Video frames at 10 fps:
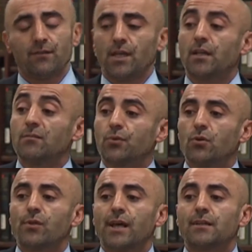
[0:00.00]
if they can
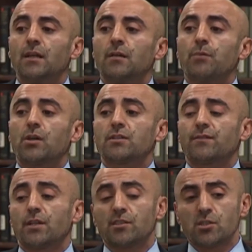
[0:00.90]
prove that because
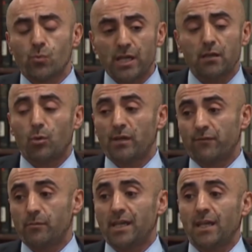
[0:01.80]
of their swing away
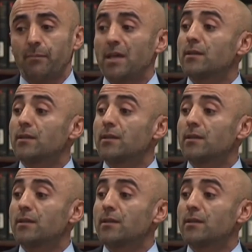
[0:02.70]
from A K P,